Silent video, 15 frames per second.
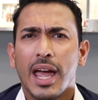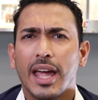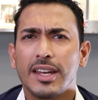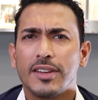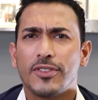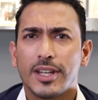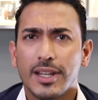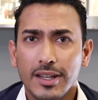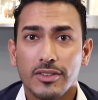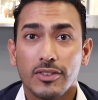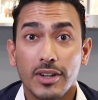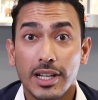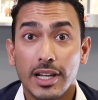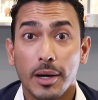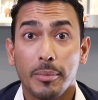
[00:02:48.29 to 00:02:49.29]
And if it
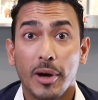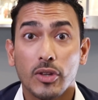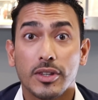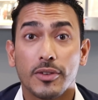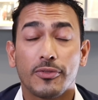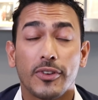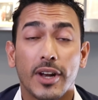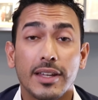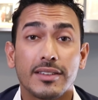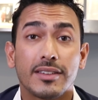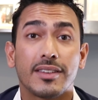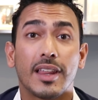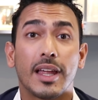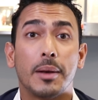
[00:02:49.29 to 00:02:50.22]
is really about the friends,